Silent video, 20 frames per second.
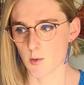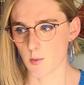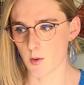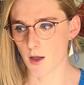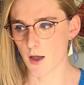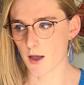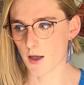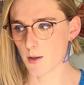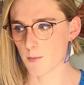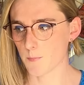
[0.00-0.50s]

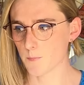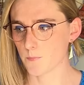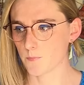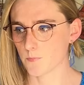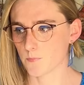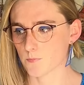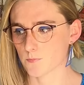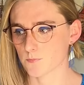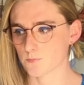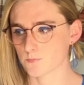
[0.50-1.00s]

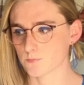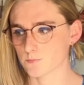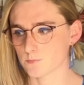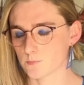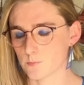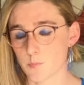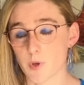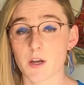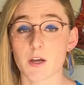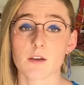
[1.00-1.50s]

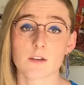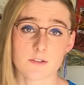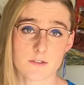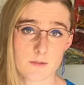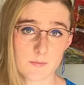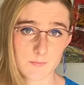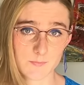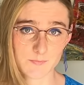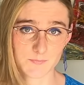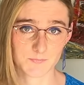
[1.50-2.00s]
but it isn't.
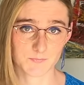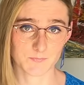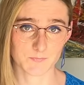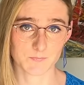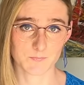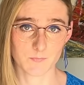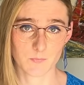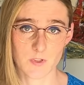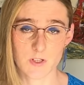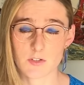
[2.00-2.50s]

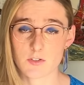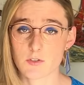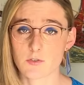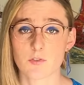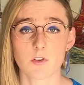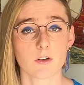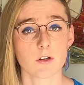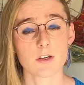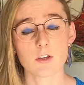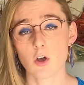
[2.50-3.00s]
This is a
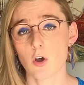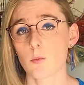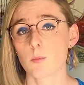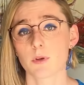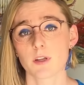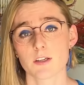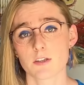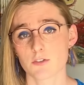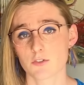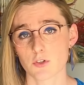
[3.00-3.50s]
very
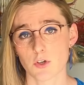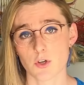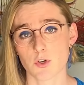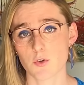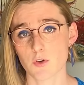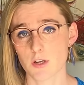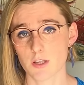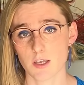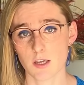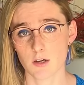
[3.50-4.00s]
complex surgery
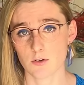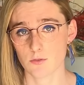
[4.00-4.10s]
to get